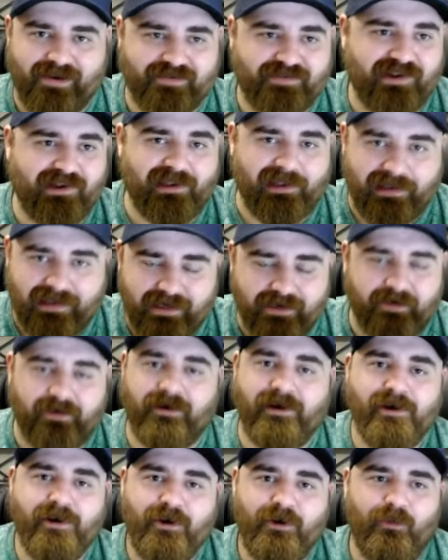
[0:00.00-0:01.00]
It's
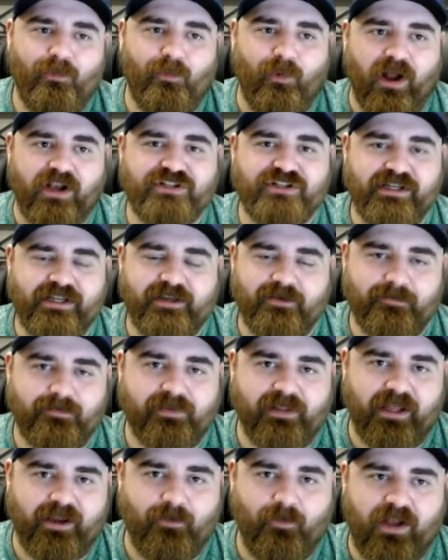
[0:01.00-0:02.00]
clear watching him
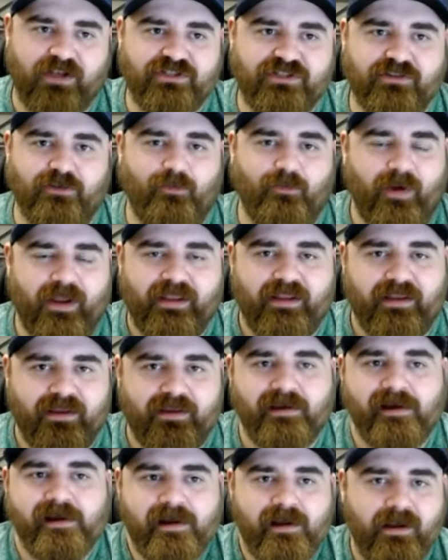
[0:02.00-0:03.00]
play, watching the way he